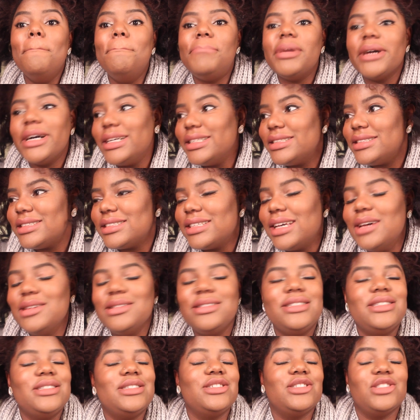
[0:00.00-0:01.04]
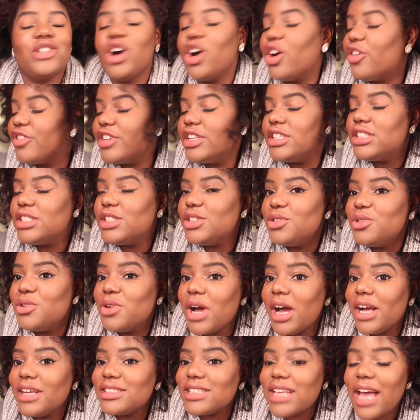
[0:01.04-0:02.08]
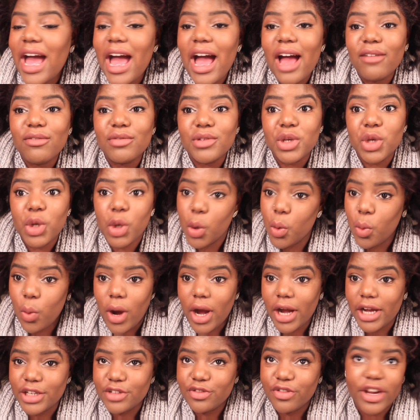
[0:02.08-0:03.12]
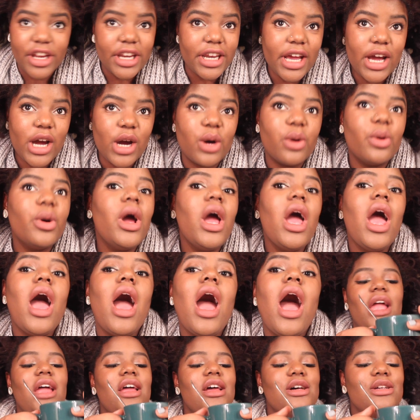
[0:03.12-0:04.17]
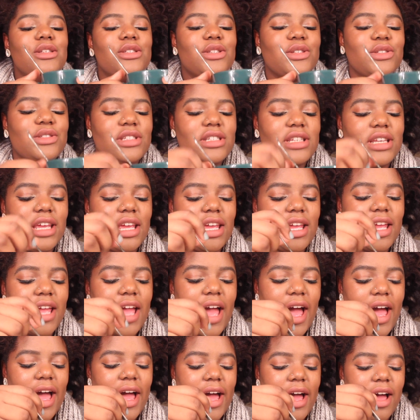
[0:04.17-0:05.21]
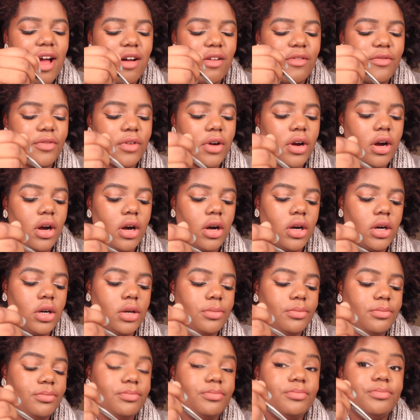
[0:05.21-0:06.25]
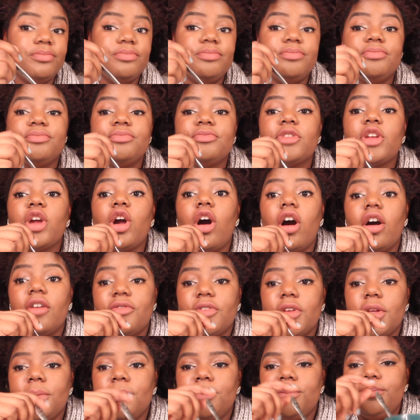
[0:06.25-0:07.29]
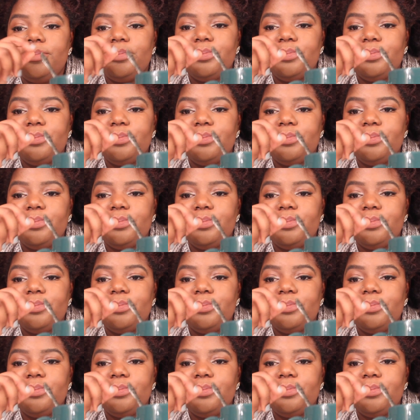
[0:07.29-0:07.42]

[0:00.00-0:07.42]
But sorry to you guys, I have no wine right now. So today I have coffee.